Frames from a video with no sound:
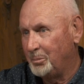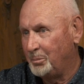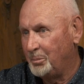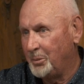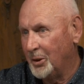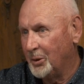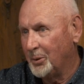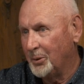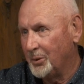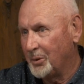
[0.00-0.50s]

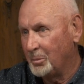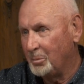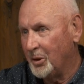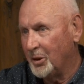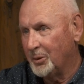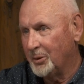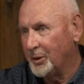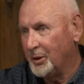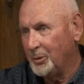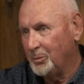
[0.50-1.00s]
build the
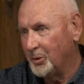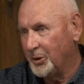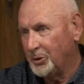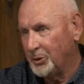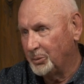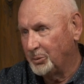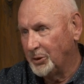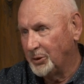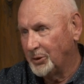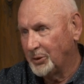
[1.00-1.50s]
building,
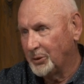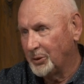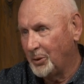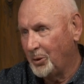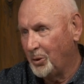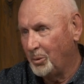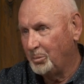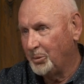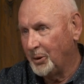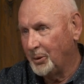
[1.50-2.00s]
which was
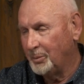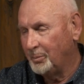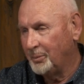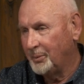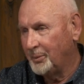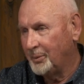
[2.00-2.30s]
open